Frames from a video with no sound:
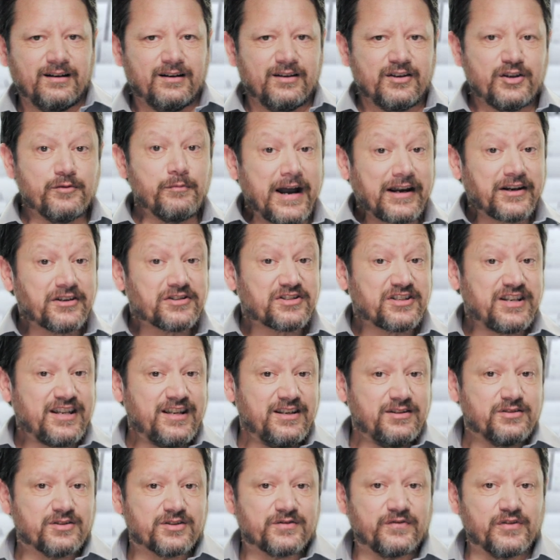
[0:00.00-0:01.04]
The
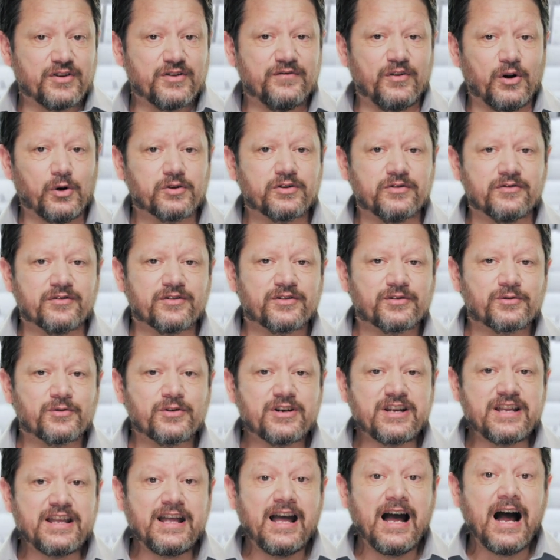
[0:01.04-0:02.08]
magazines for the Vulcan 3